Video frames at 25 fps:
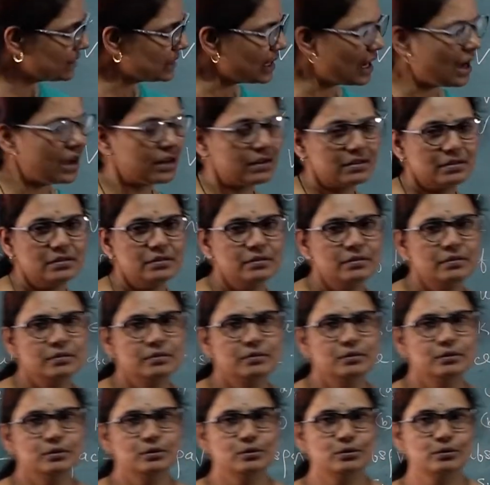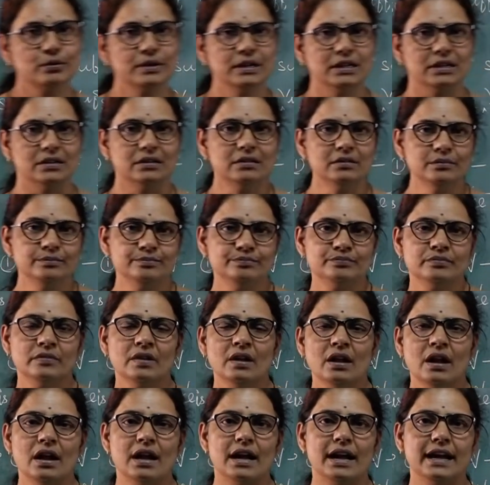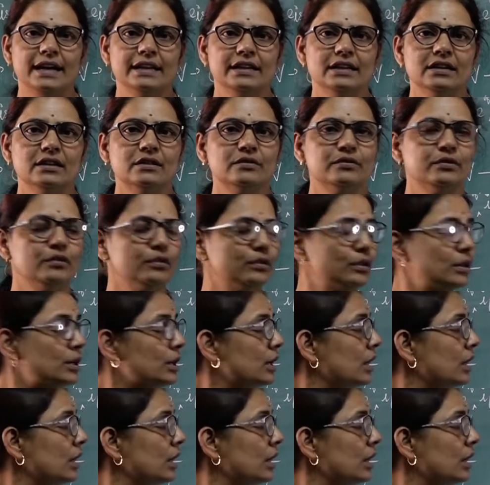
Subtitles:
are true here, and therefore